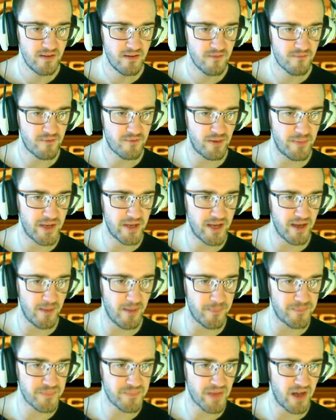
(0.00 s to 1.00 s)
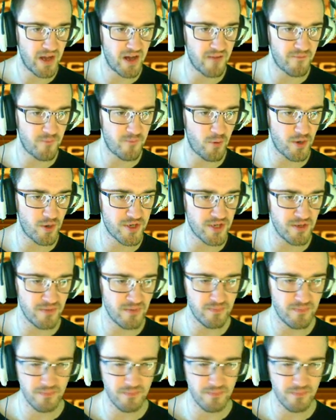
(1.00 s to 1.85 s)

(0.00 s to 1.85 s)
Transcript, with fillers: from him. Unfortunately,